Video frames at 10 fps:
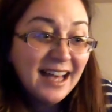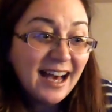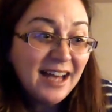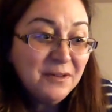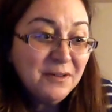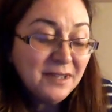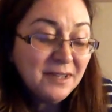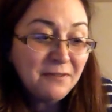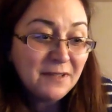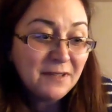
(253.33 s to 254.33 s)
I don't
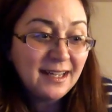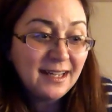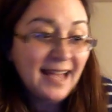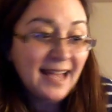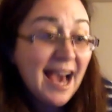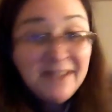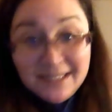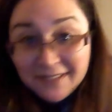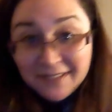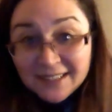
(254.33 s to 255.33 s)
really feel like I have a
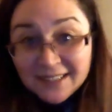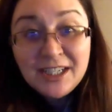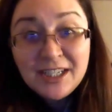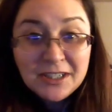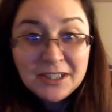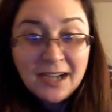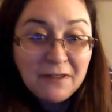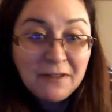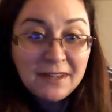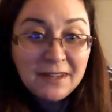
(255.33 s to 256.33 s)
devious nature. I
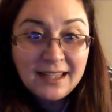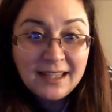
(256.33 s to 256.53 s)
feel like, you